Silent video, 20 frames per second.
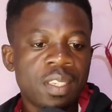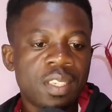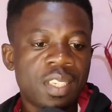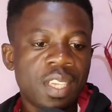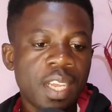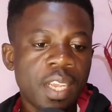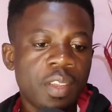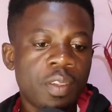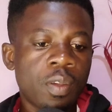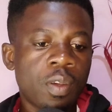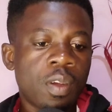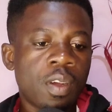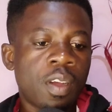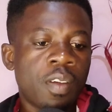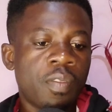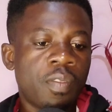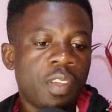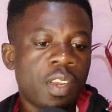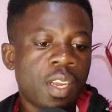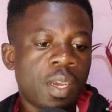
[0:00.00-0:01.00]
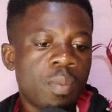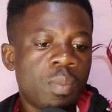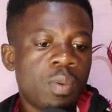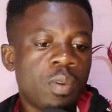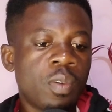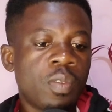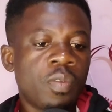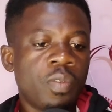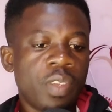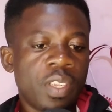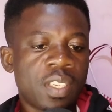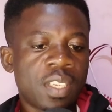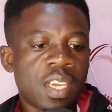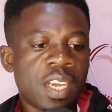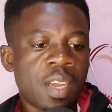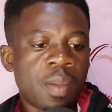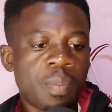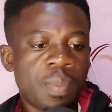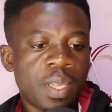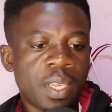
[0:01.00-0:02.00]
Check your available visa
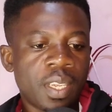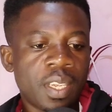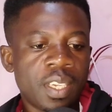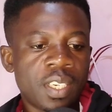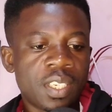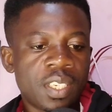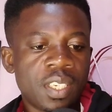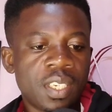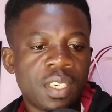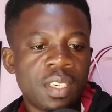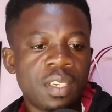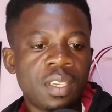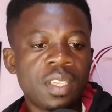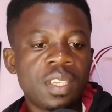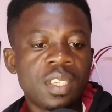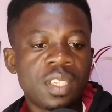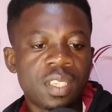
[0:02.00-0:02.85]
application